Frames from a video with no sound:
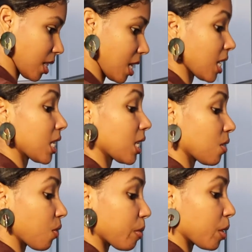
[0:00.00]
and then it
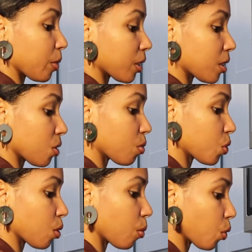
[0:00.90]
says for me to bring the soup
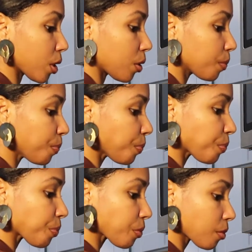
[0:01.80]
to a boil
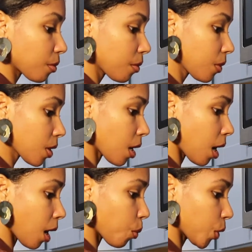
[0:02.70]

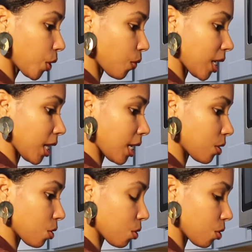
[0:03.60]
with the red
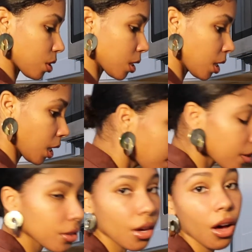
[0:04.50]
lentils.
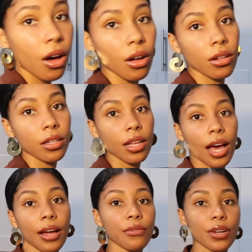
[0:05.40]
Y'all,
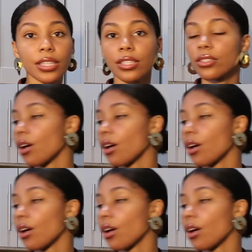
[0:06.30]
I've read this